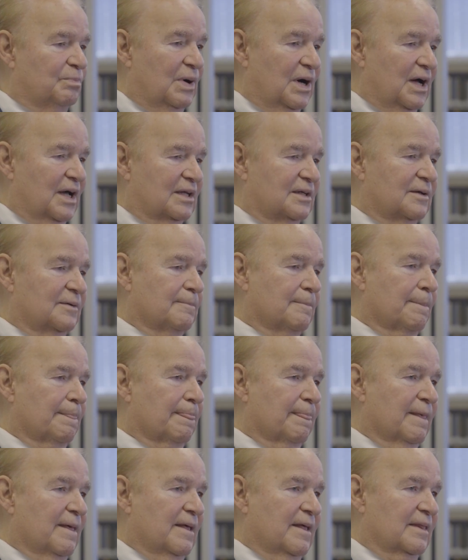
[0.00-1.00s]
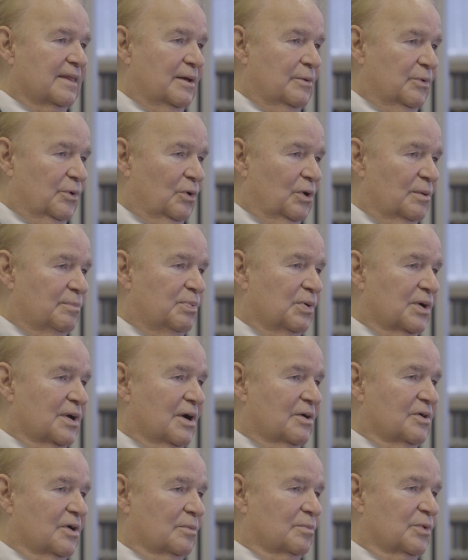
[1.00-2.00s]
but they would only put
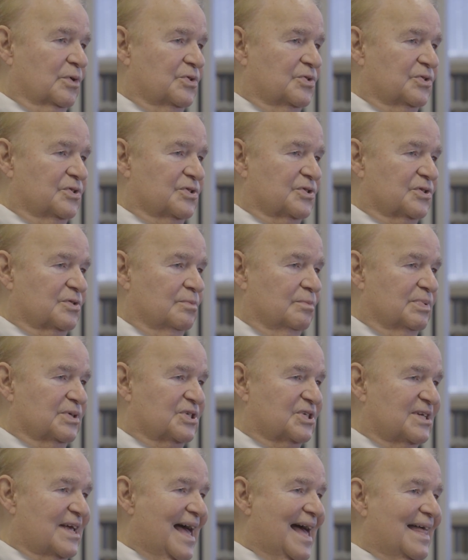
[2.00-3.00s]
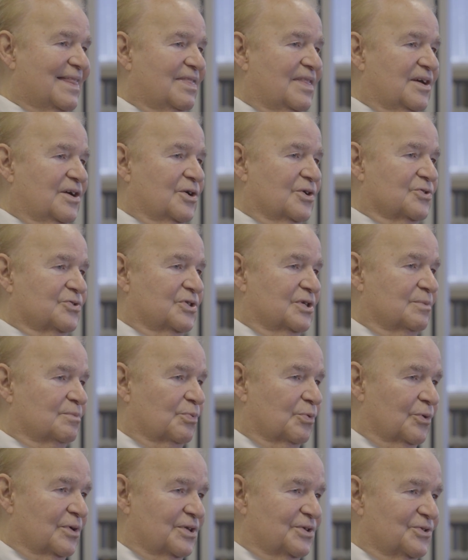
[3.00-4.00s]
our numbering system beside theirs in
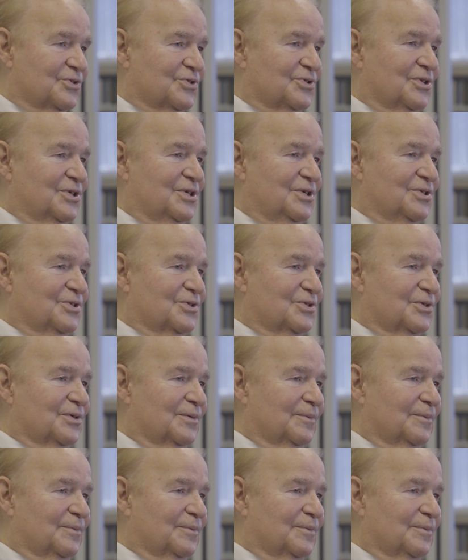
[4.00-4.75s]
parentheses.